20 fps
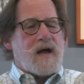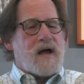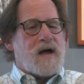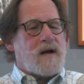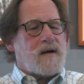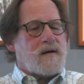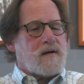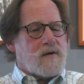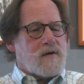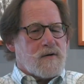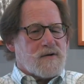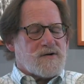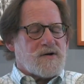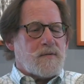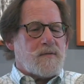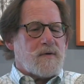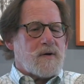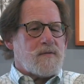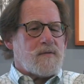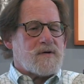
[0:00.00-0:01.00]
And of course, he
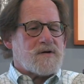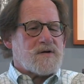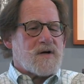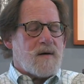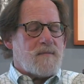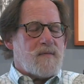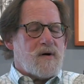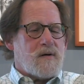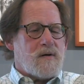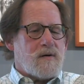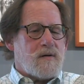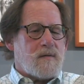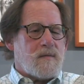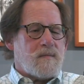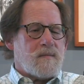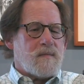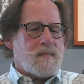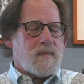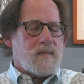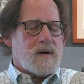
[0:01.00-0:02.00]
would always come
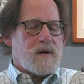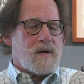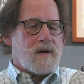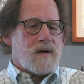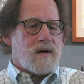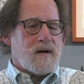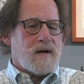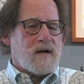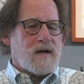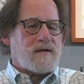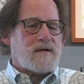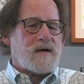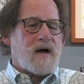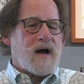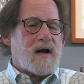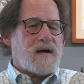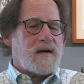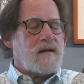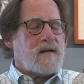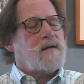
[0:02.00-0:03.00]
home at
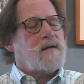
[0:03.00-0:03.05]
night